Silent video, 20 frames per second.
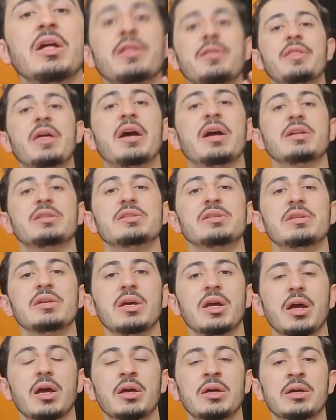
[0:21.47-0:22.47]
that
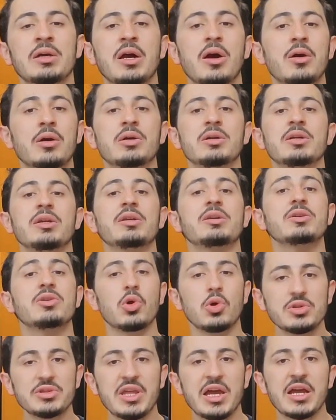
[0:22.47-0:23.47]
are in
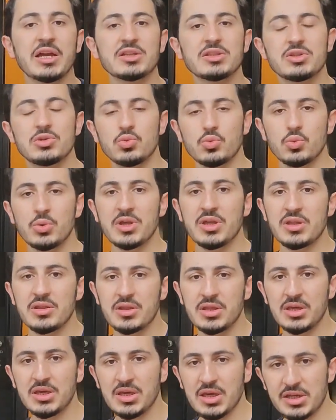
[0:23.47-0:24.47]
contact with
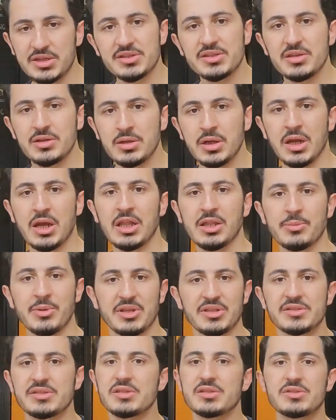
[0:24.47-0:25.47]
the exterior
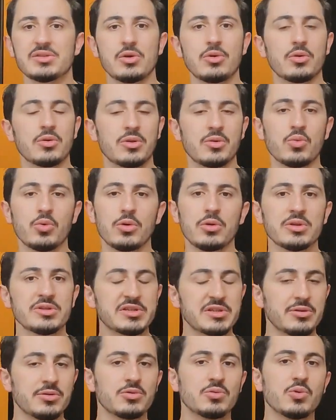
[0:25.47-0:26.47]
elements. So the walls
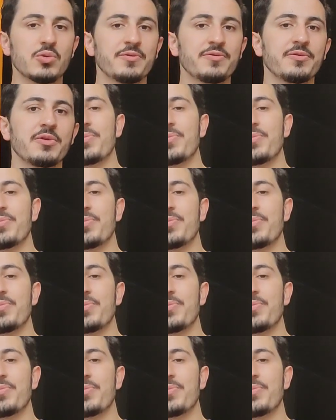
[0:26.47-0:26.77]
and the roof